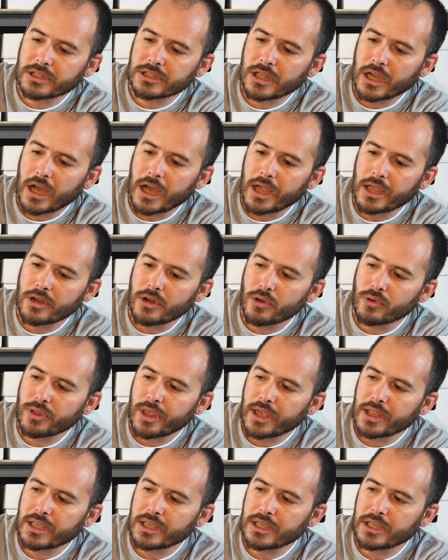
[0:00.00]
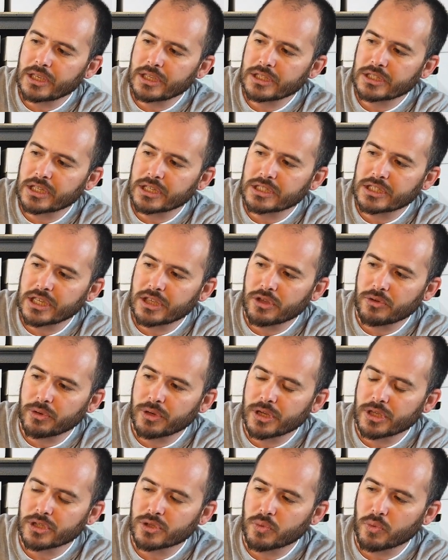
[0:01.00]
I know that he's
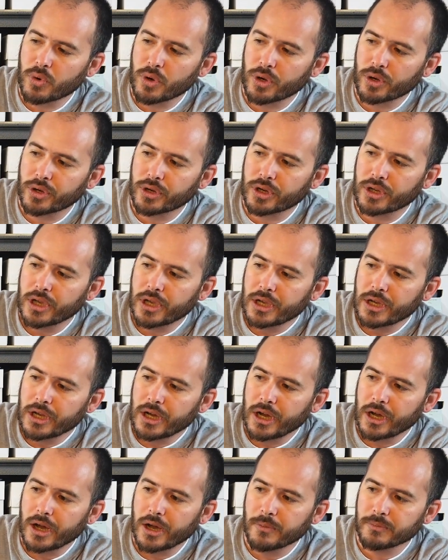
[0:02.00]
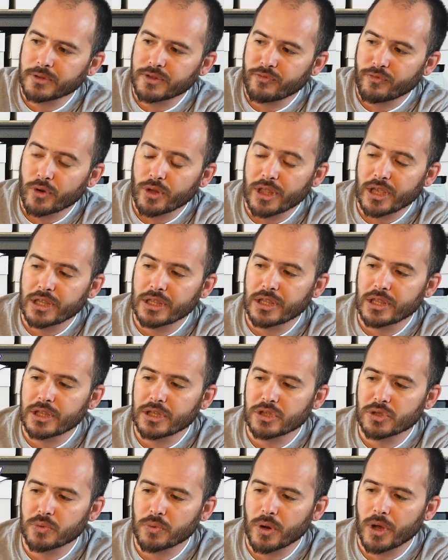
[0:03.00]
continuing his work for the end of
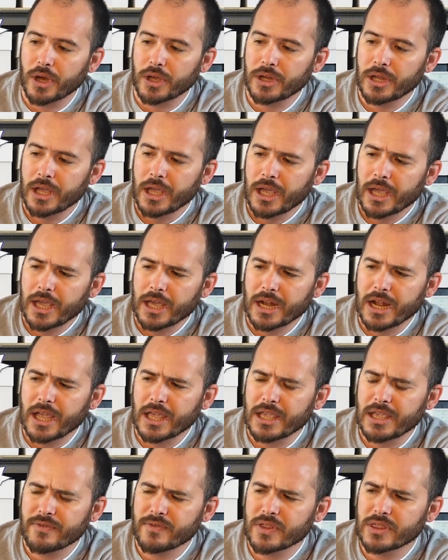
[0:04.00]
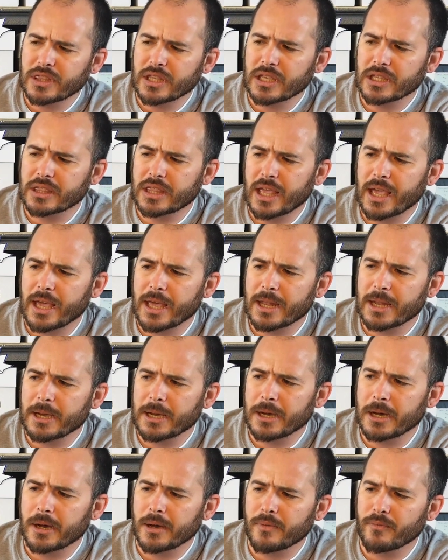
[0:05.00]
this run, and I even think that
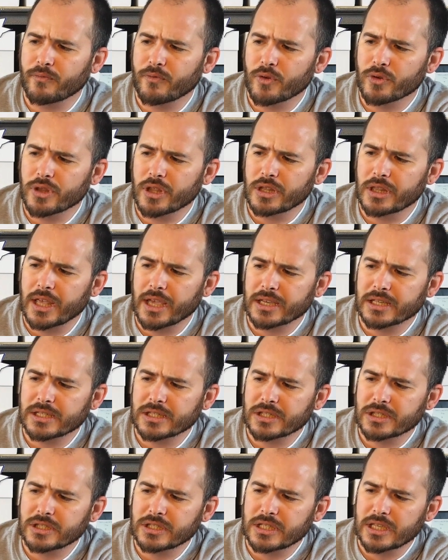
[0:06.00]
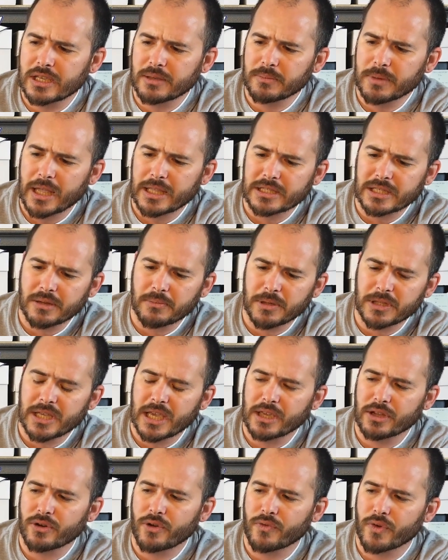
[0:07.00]
for the next team that's going to be
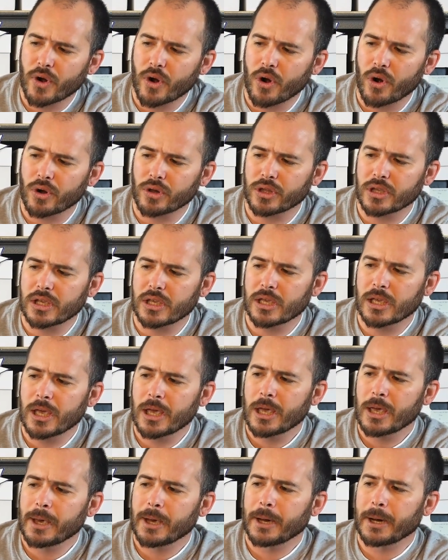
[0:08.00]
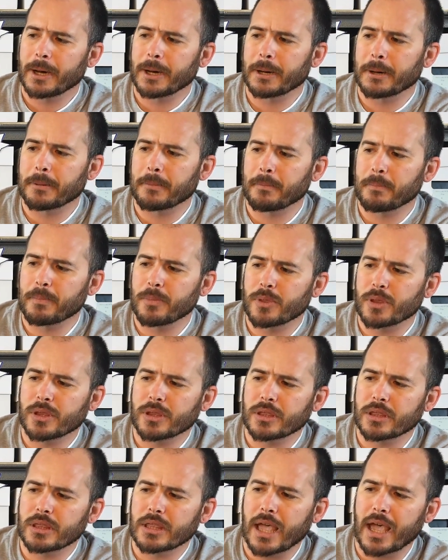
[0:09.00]
taking over Harley,
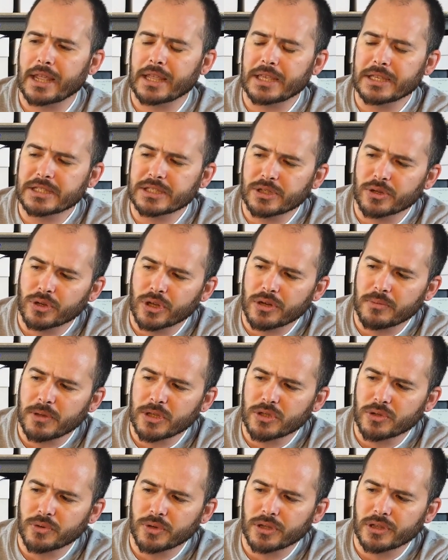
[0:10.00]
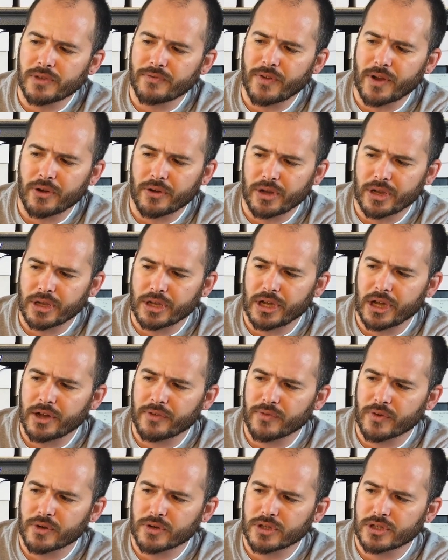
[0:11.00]
that he's still going to be doing the variant
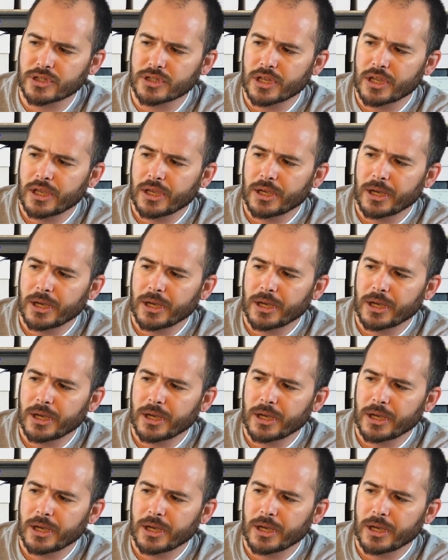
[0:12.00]
covers.